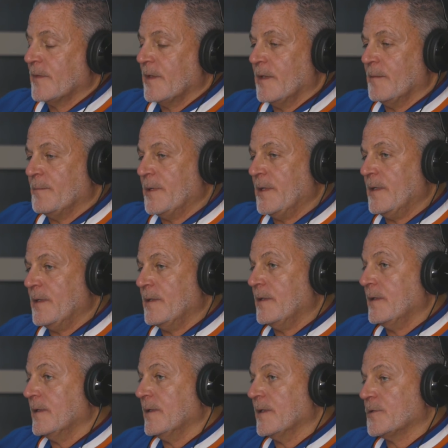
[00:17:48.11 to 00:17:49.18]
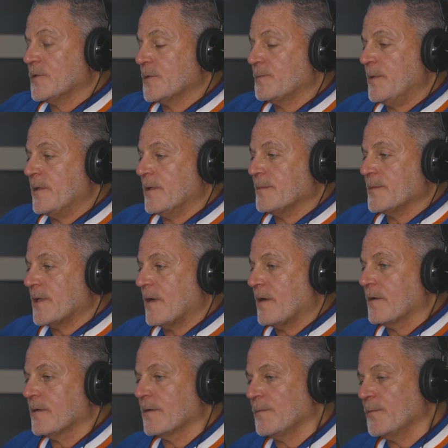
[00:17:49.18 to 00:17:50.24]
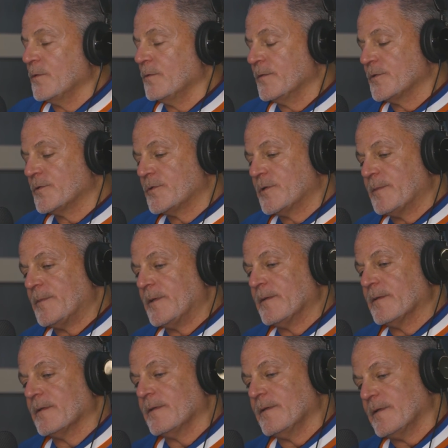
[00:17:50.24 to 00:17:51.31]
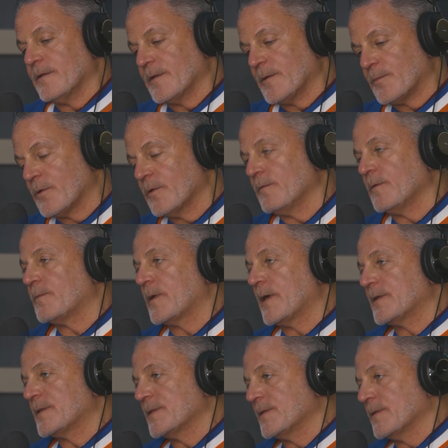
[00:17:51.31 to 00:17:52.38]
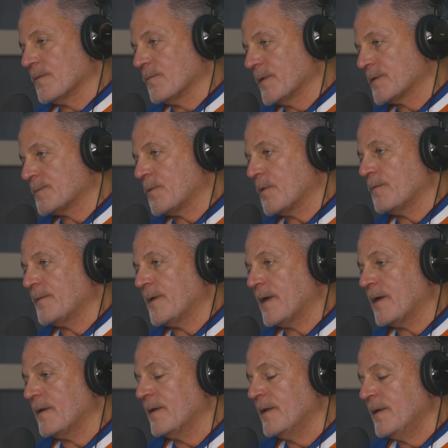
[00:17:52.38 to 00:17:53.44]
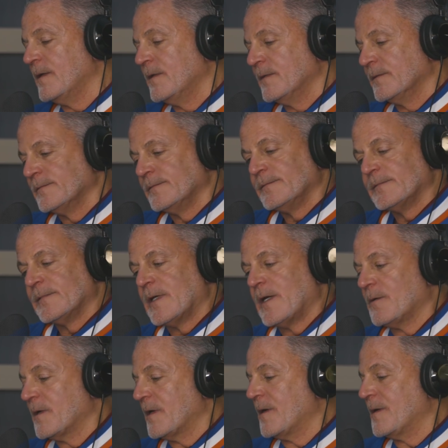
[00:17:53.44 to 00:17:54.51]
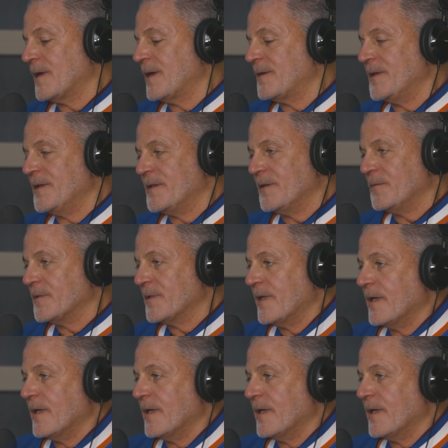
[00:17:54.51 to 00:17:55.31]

and B, it just becomes harder to move the shipping, the approval process and the risk profile. How do you deal with